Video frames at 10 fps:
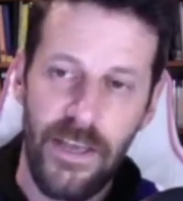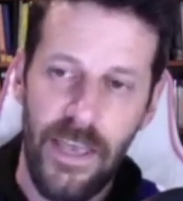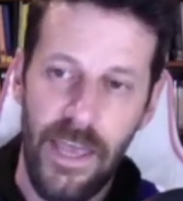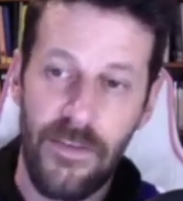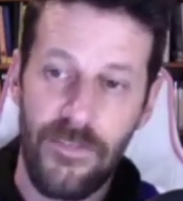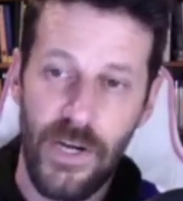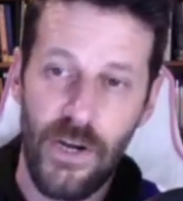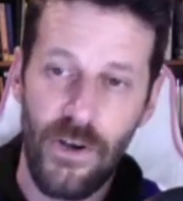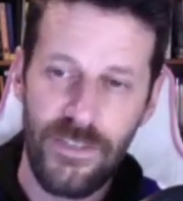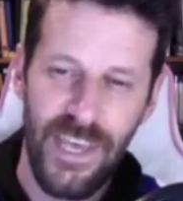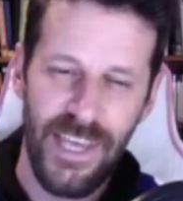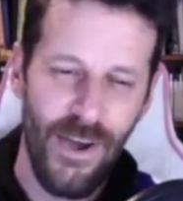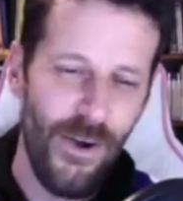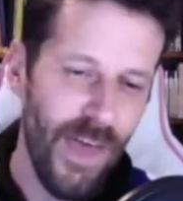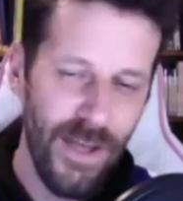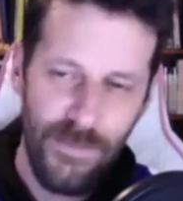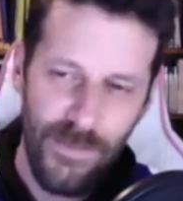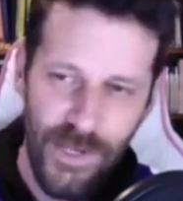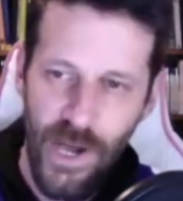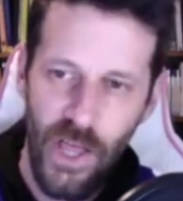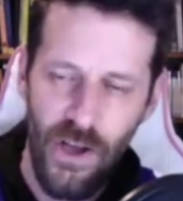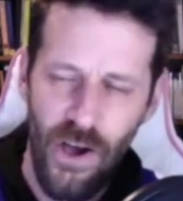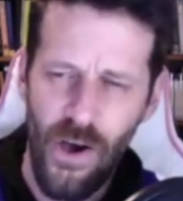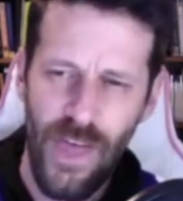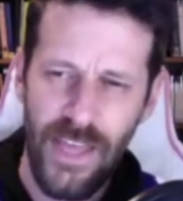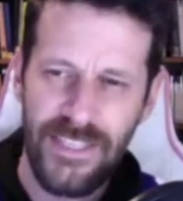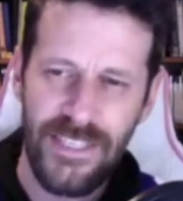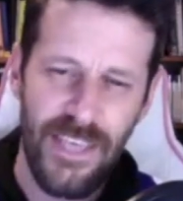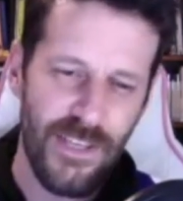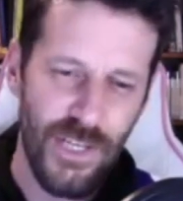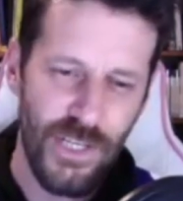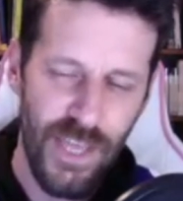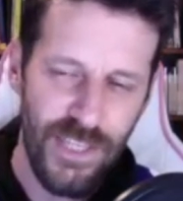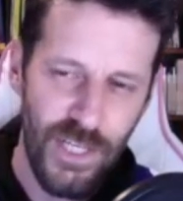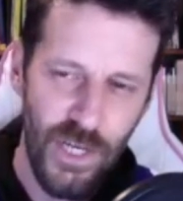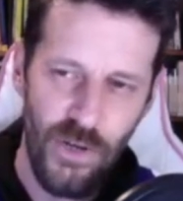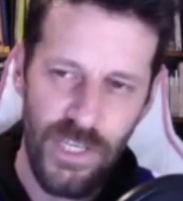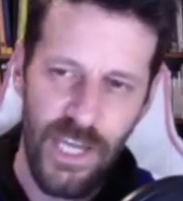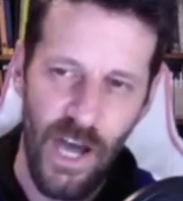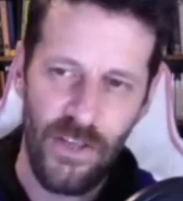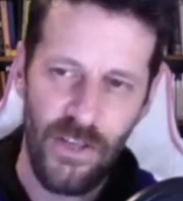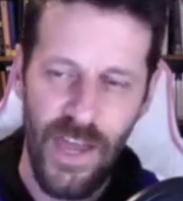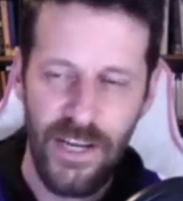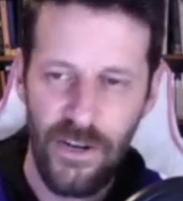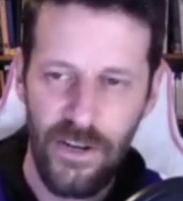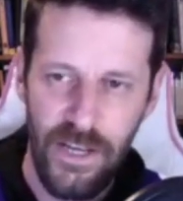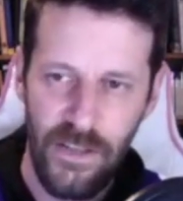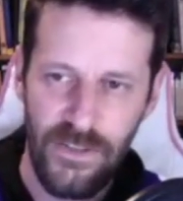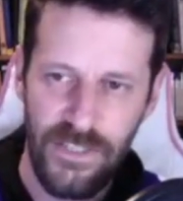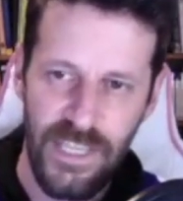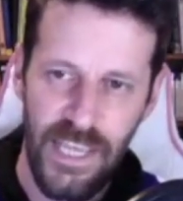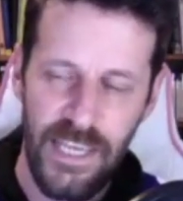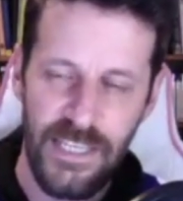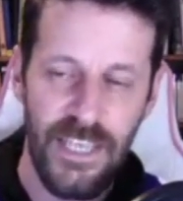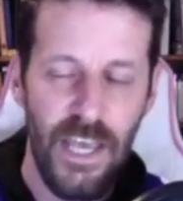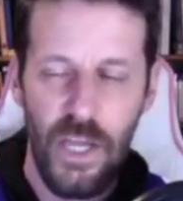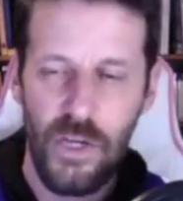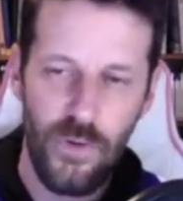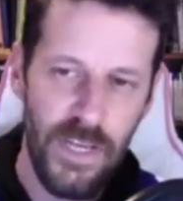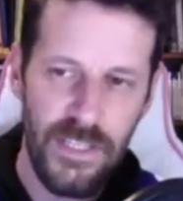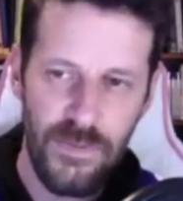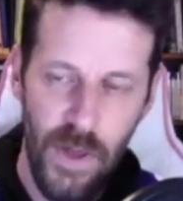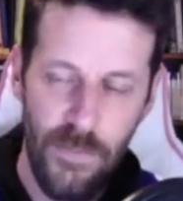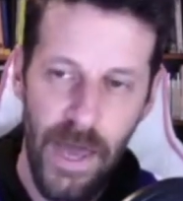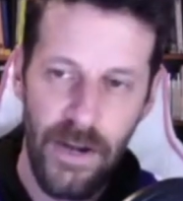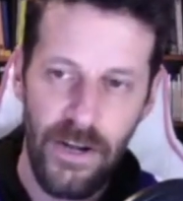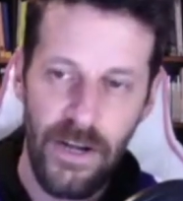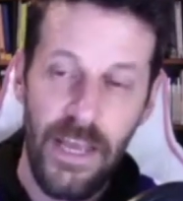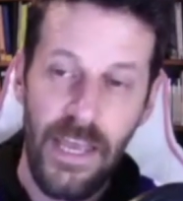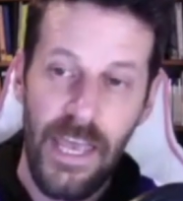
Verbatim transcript: And if a girl's like, oh, that color, oh, that's such a, that's a girly color. That color stinks. Green's way better.